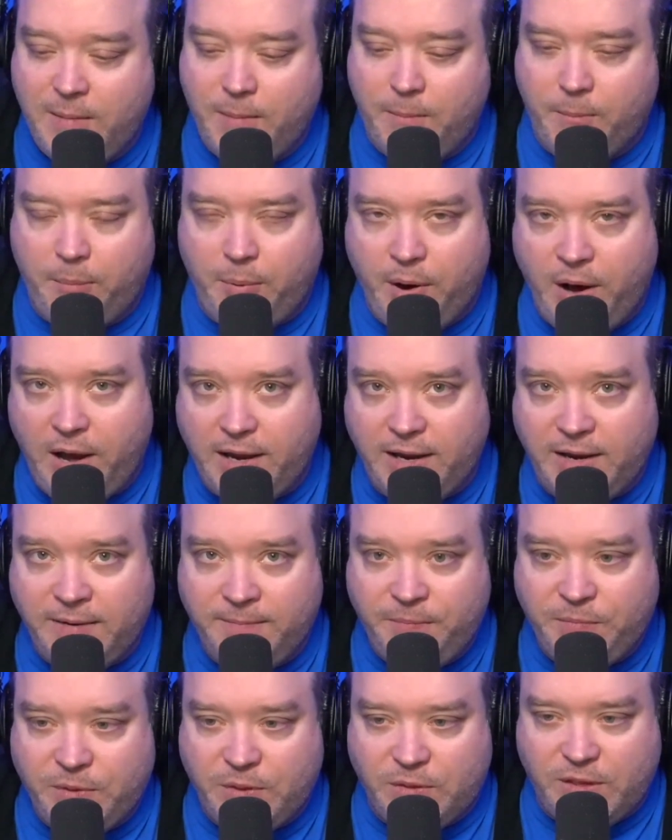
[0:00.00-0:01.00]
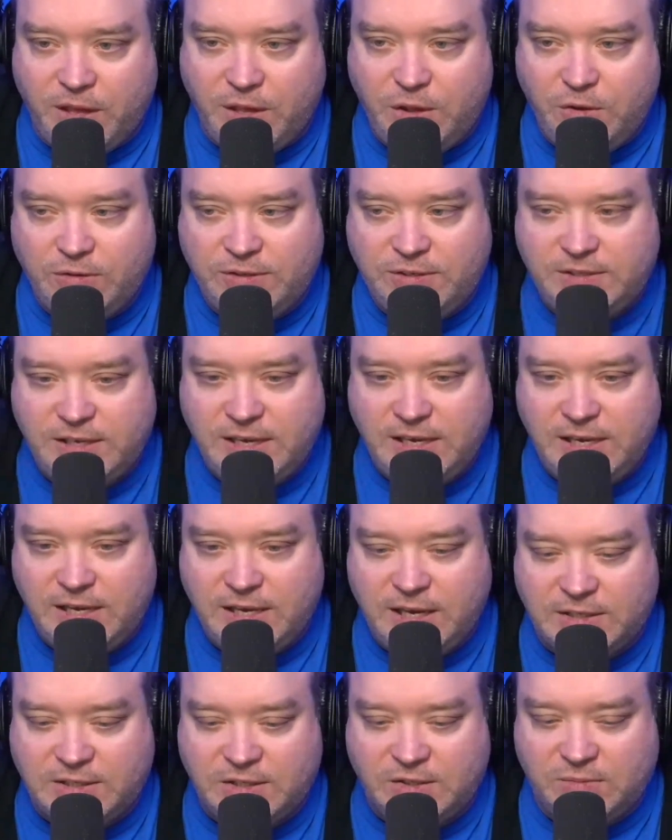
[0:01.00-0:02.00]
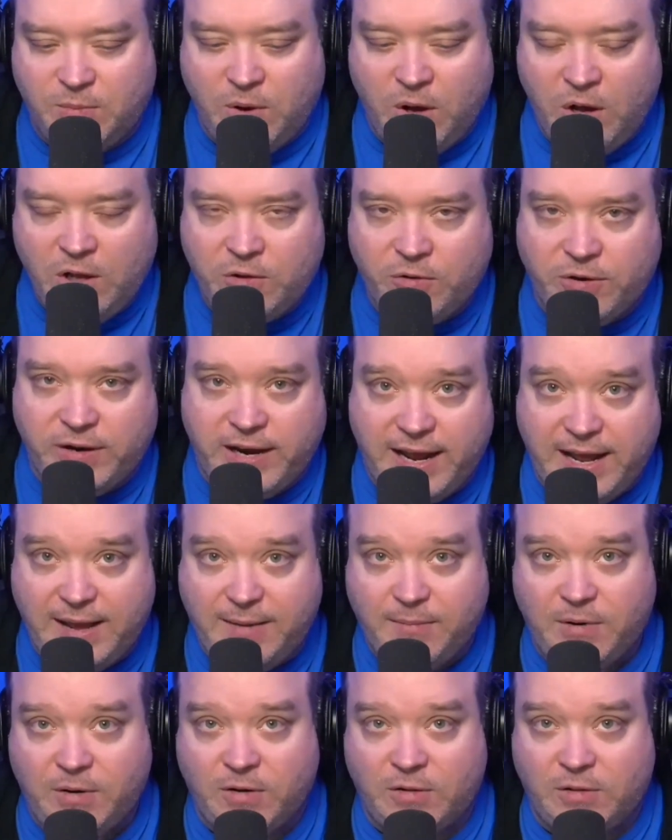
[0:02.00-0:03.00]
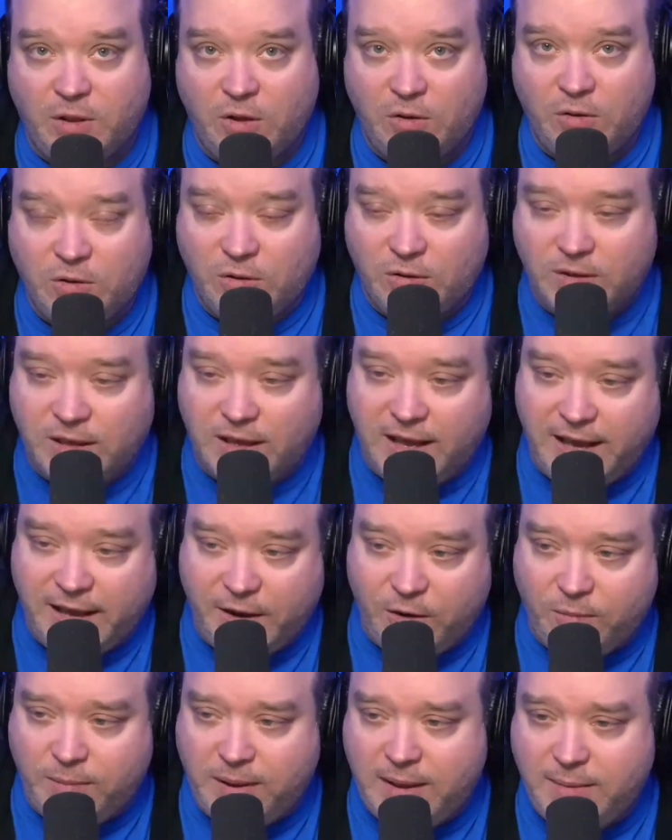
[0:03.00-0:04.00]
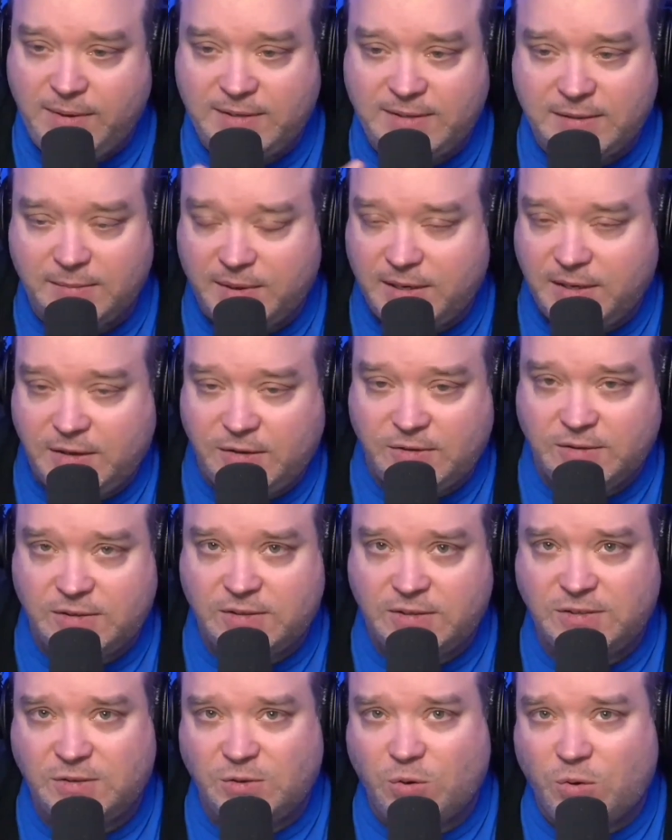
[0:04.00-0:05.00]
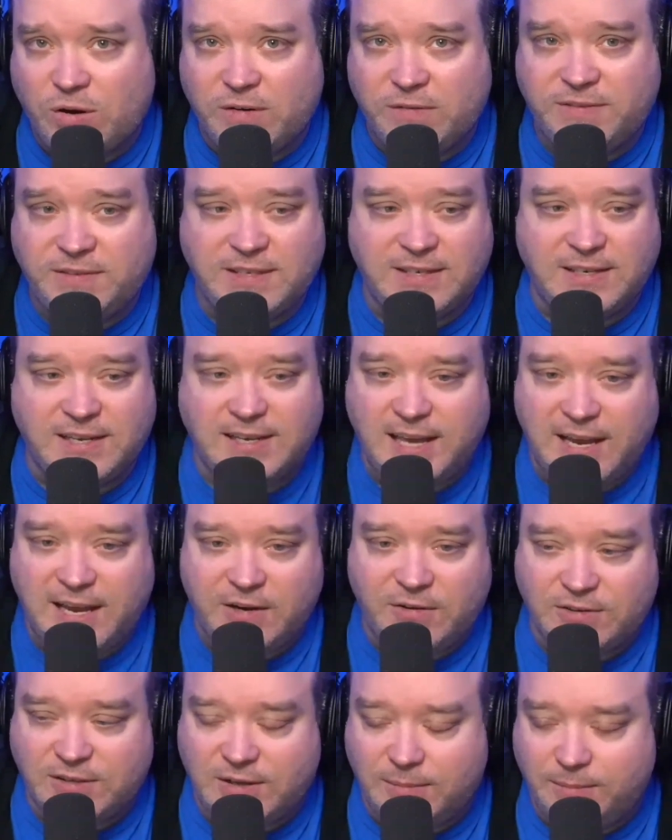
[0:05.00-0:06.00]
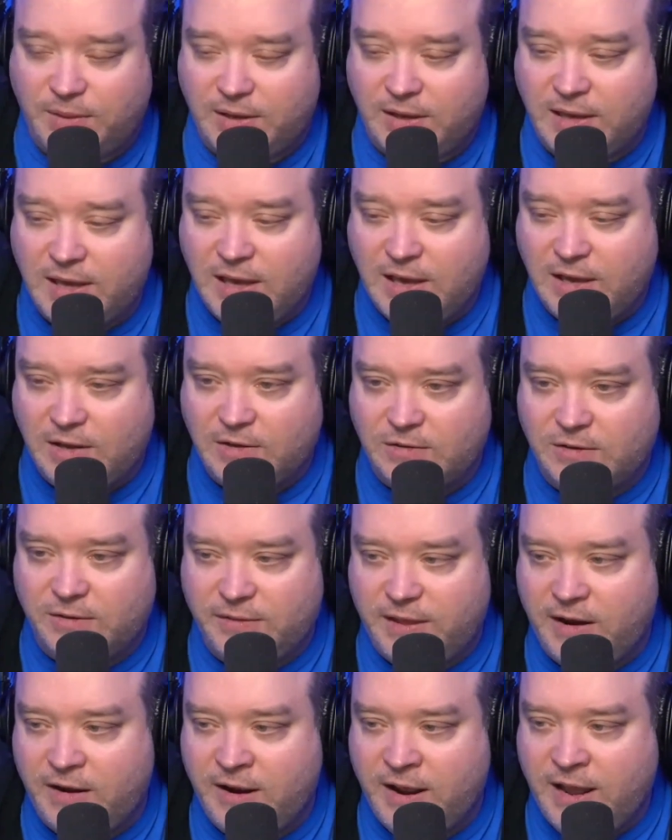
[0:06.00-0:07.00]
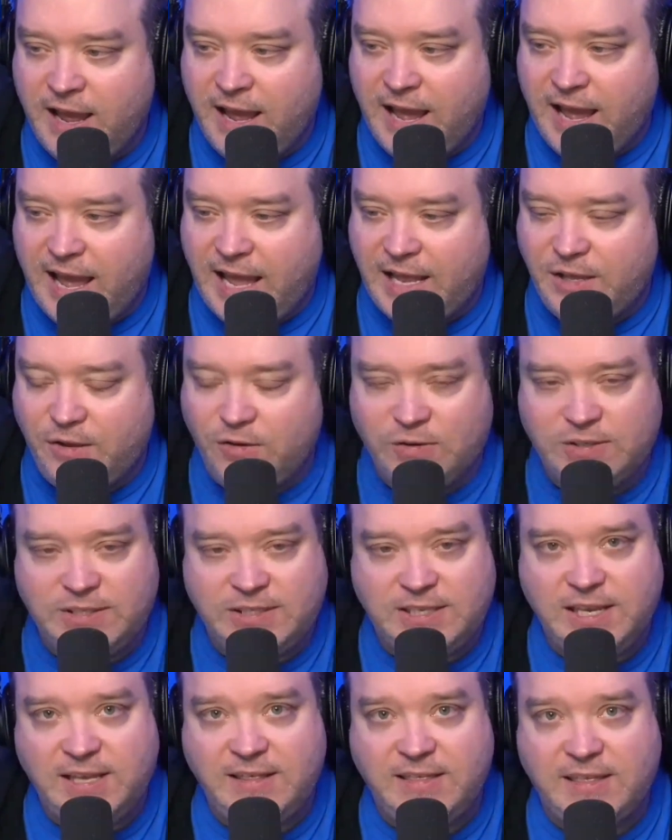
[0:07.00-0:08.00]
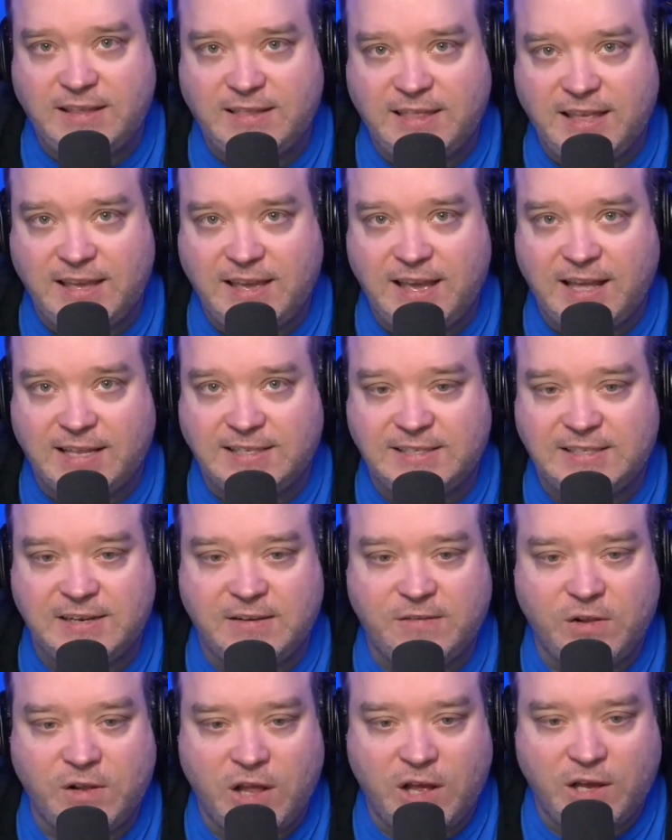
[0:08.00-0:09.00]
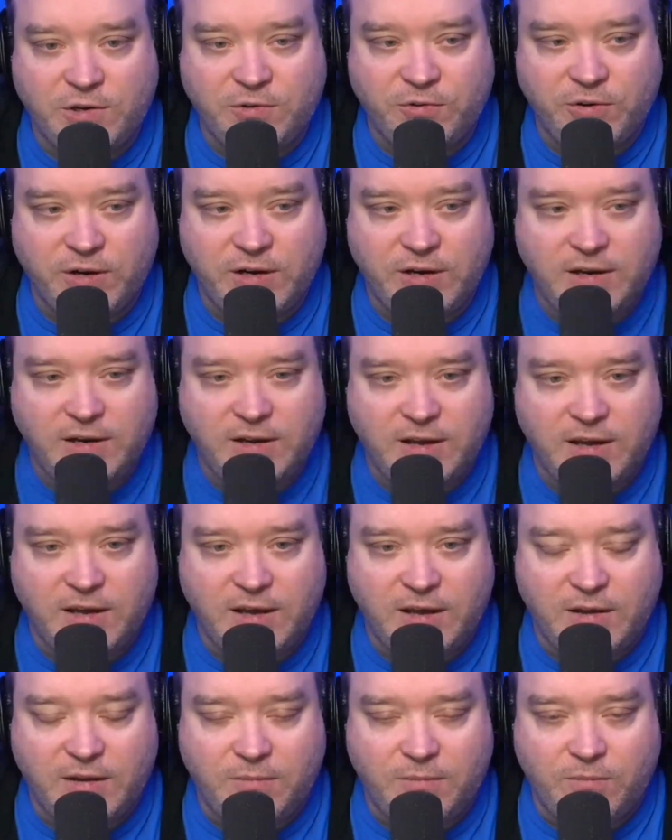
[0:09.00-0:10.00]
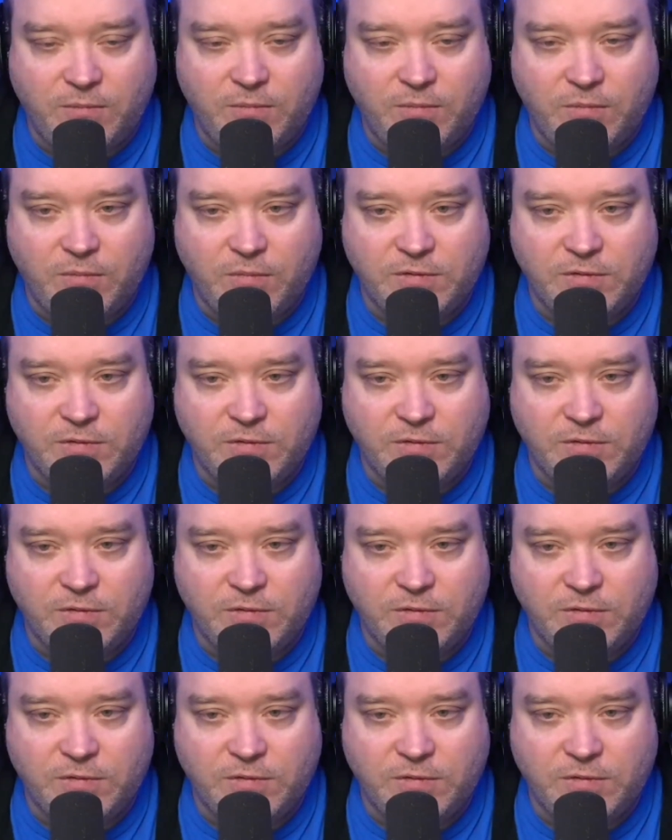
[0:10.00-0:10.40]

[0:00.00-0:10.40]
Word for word: But then you see a smaller name or local guy or maybe somebody who's sort of syndicated or something goes on there and you see that they got several hundred um,